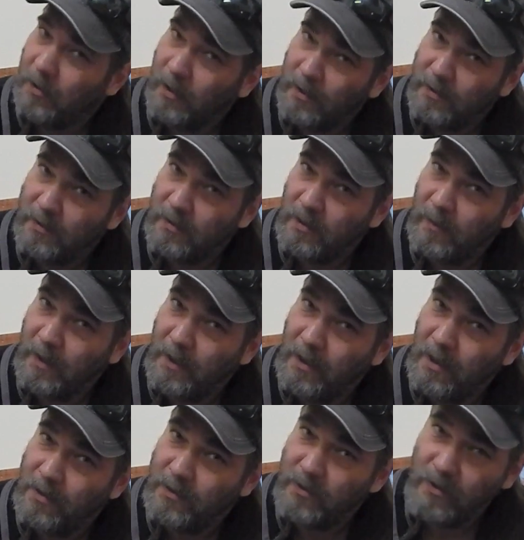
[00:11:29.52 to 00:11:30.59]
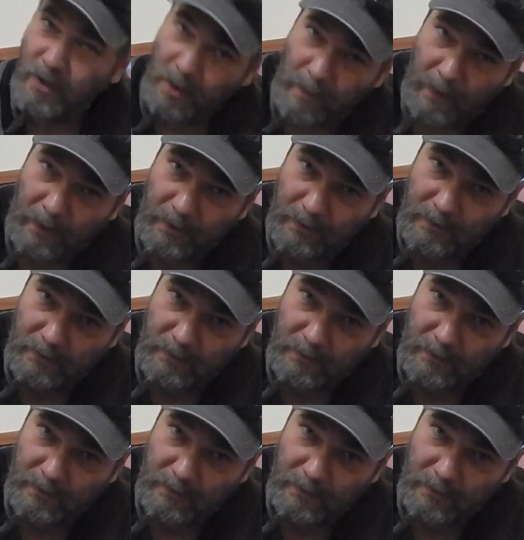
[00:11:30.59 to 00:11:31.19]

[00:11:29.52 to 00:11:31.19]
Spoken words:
It's good, man. How's your day been?